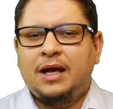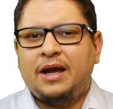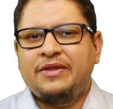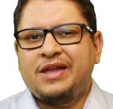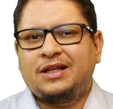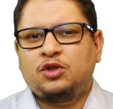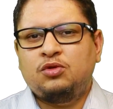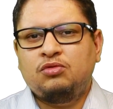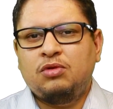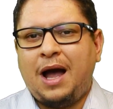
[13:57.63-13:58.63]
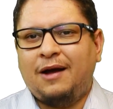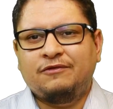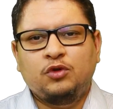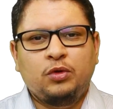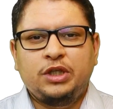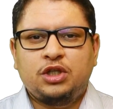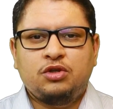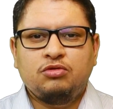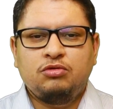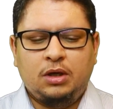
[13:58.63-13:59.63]
and that you have no
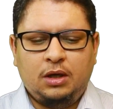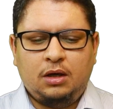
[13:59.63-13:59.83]
issue